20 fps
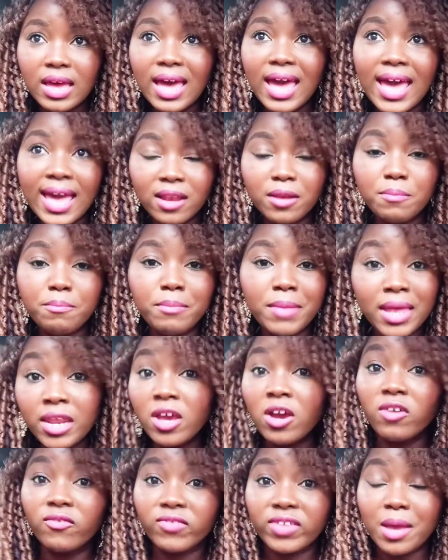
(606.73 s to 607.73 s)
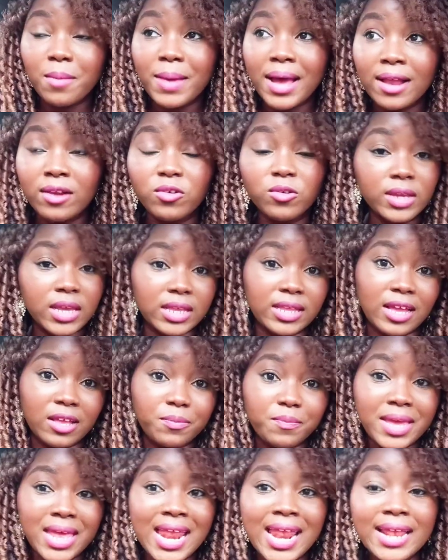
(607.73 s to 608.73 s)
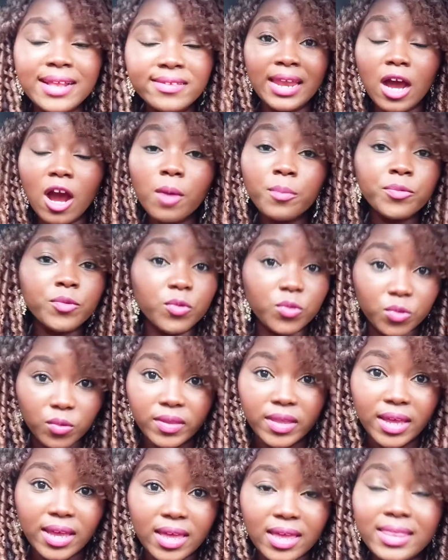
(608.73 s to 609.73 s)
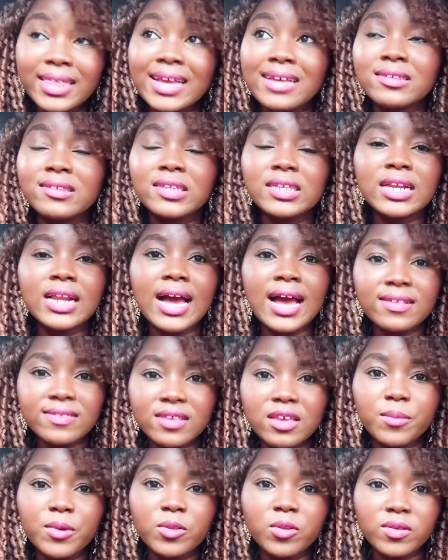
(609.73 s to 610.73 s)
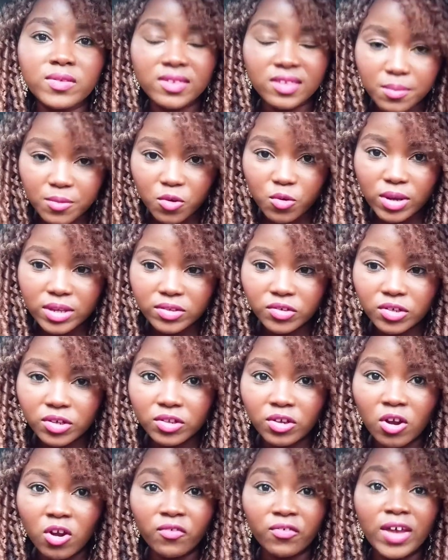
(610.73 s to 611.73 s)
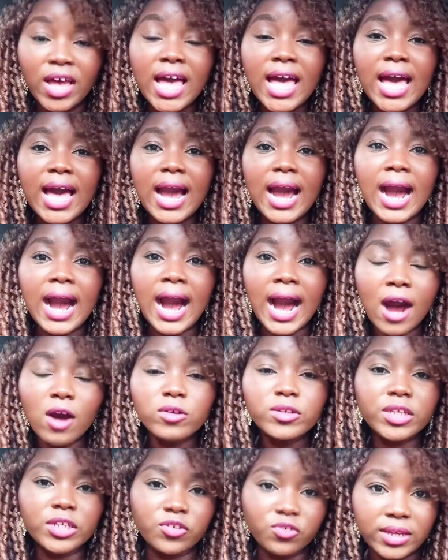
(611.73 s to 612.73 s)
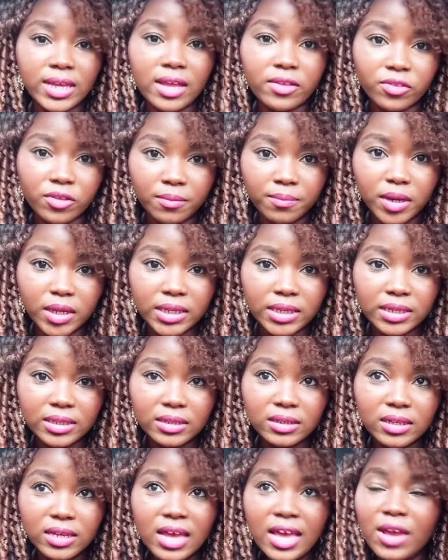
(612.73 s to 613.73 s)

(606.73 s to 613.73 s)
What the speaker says: And many of them are looking at me, and up to today, they're still asking me the same question of, how did you get the money?